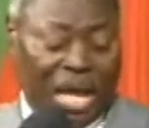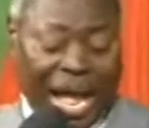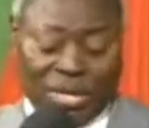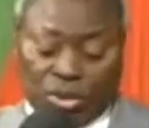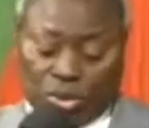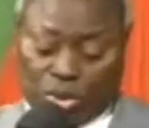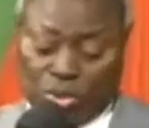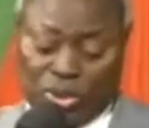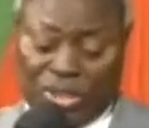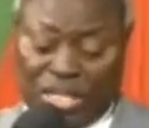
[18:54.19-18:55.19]
and
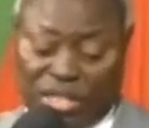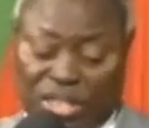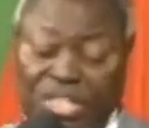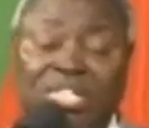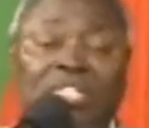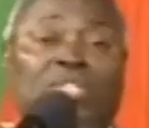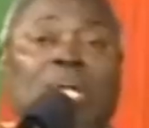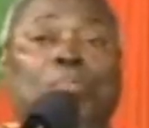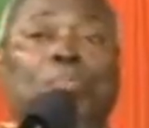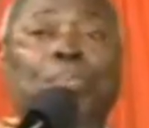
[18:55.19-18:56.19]
choose the things
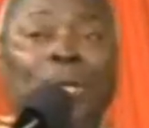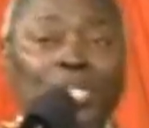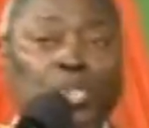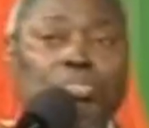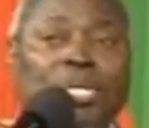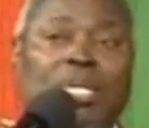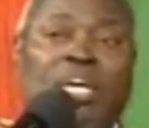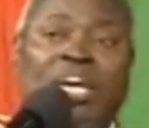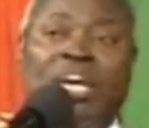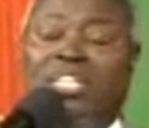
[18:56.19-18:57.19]
that please me.